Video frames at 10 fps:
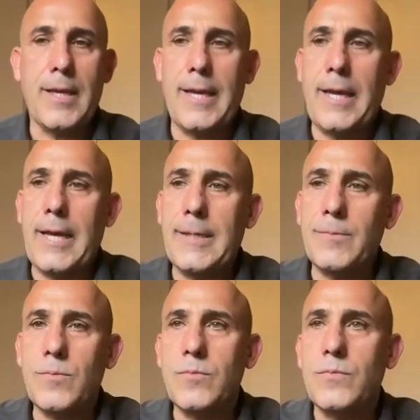
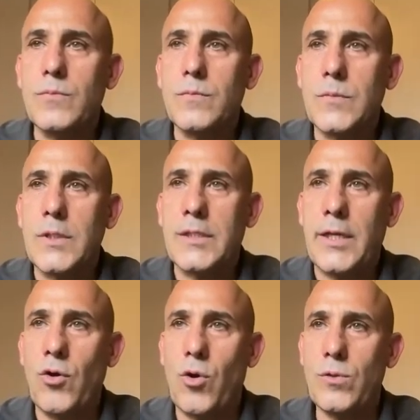In
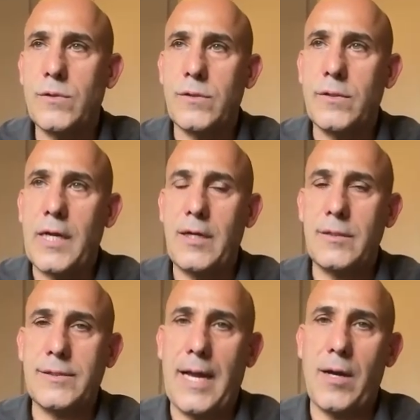the north, there
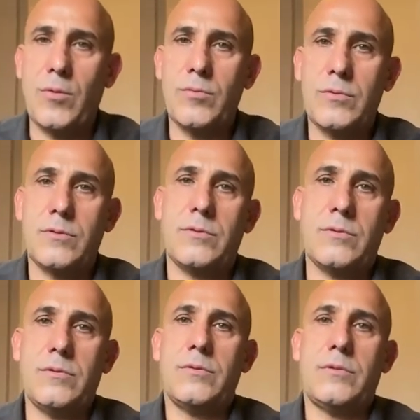are towns
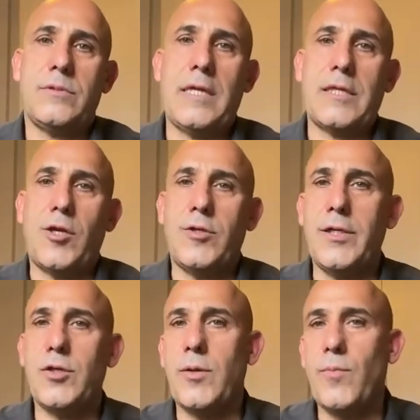that are
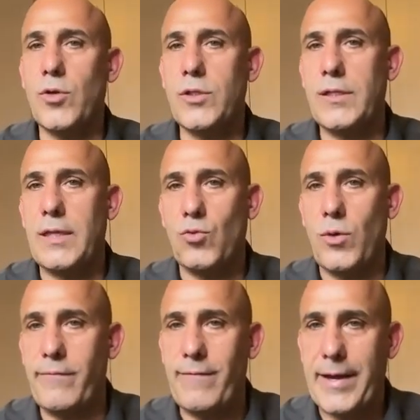near the border that
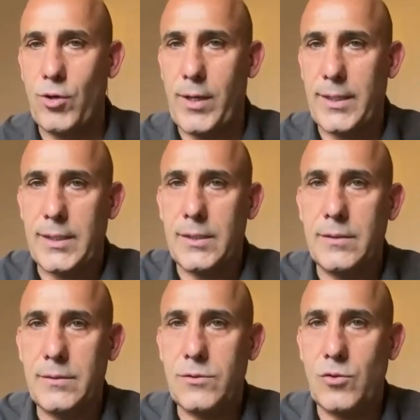were evacuated.
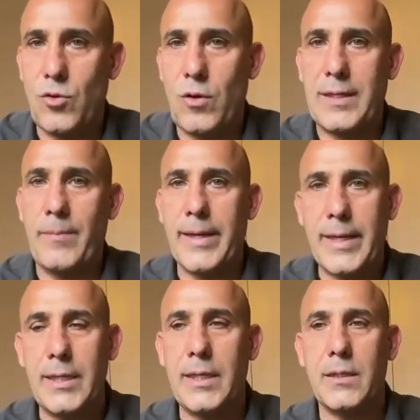So at the
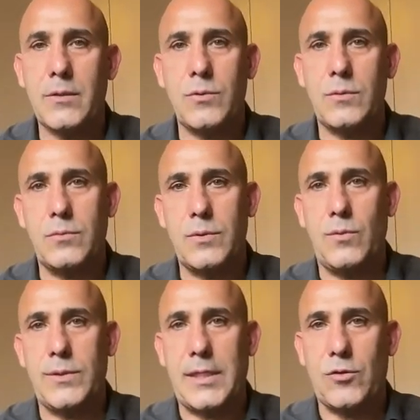beginning,
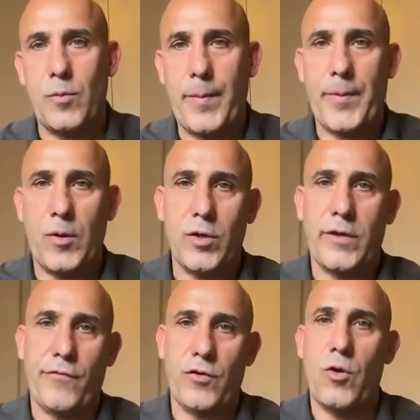we said to the people,
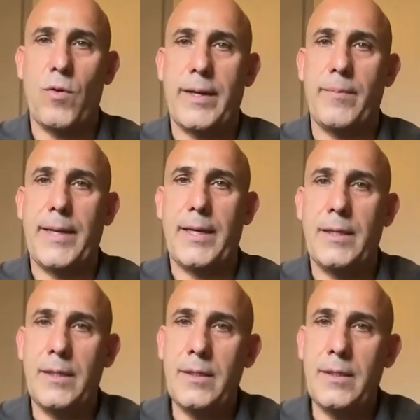look, if you don't want to be